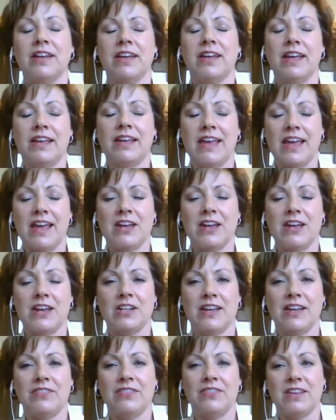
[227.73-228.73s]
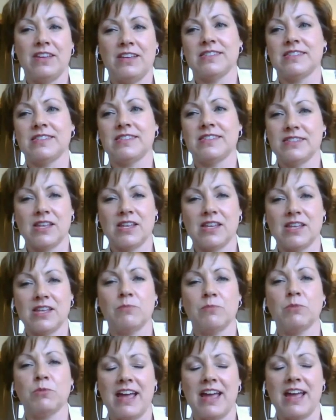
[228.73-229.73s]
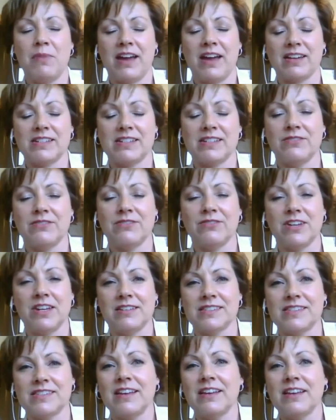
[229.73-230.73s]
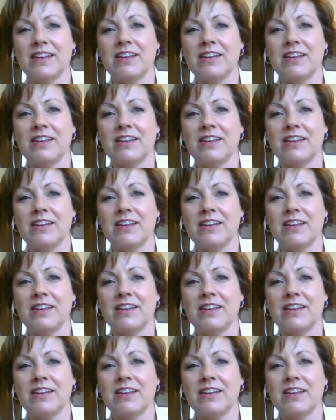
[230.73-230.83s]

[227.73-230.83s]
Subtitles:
engaging in these summer camp activities,